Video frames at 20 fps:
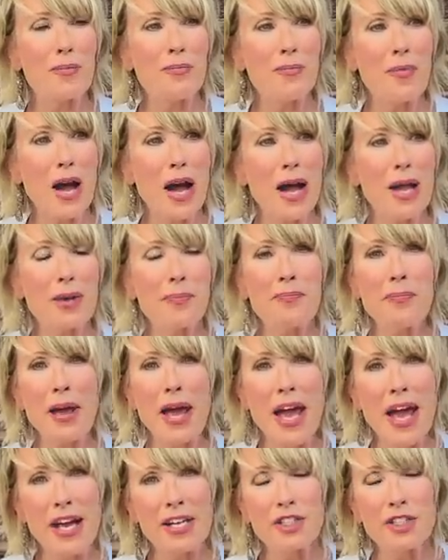my
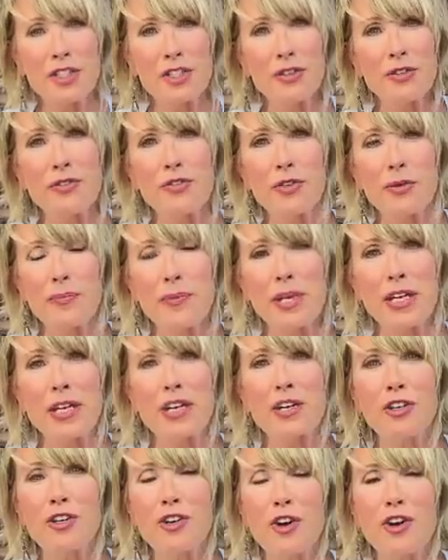passion for
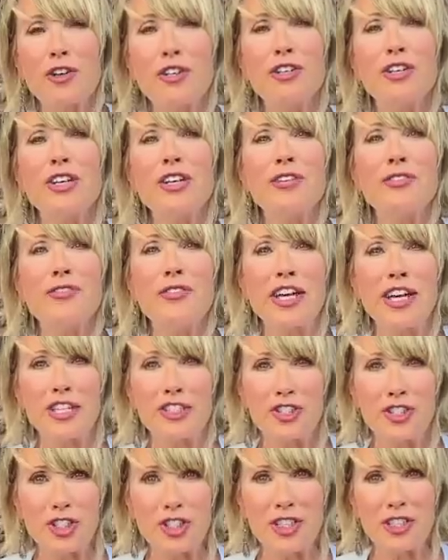being a garden
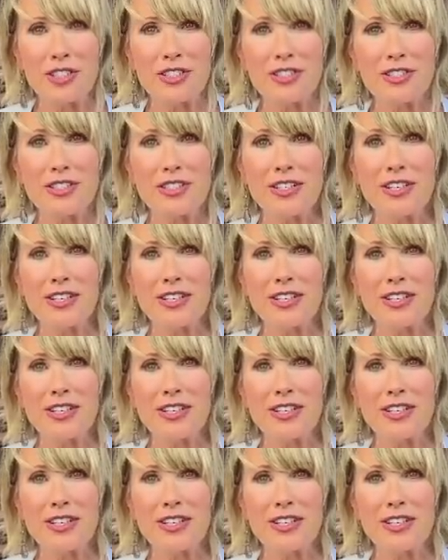evangelist.